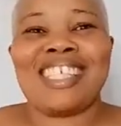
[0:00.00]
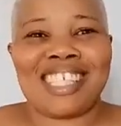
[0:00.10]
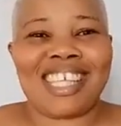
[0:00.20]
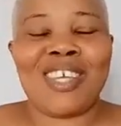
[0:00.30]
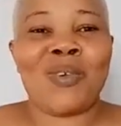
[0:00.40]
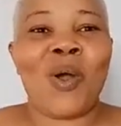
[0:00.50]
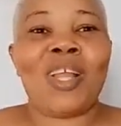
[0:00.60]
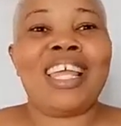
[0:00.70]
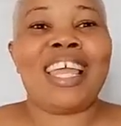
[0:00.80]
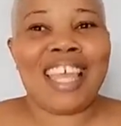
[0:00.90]
see you
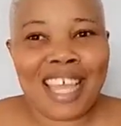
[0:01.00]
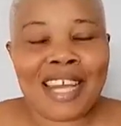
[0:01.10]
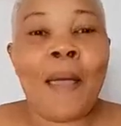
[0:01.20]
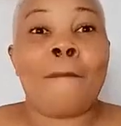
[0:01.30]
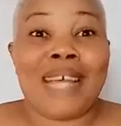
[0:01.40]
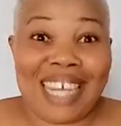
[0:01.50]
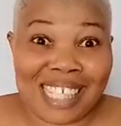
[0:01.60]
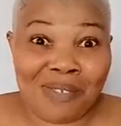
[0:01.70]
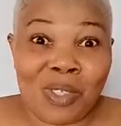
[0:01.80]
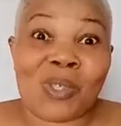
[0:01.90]
all in my
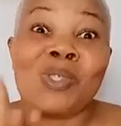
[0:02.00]
next video.